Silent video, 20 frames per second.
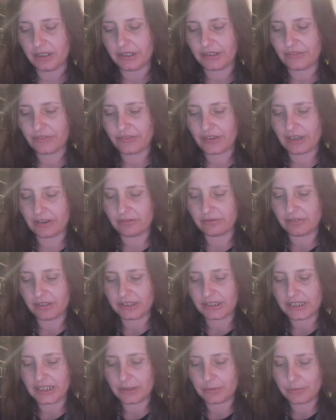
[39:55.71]
I felt
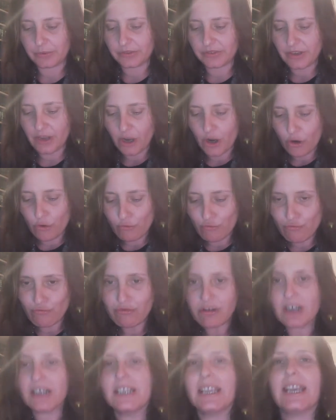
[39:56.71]
like it was
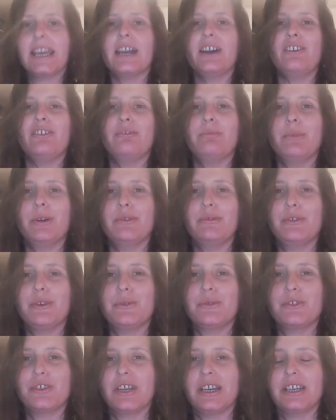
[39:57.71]
running out of my
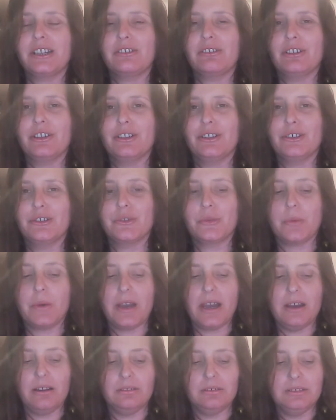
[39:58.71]
root chakra as well.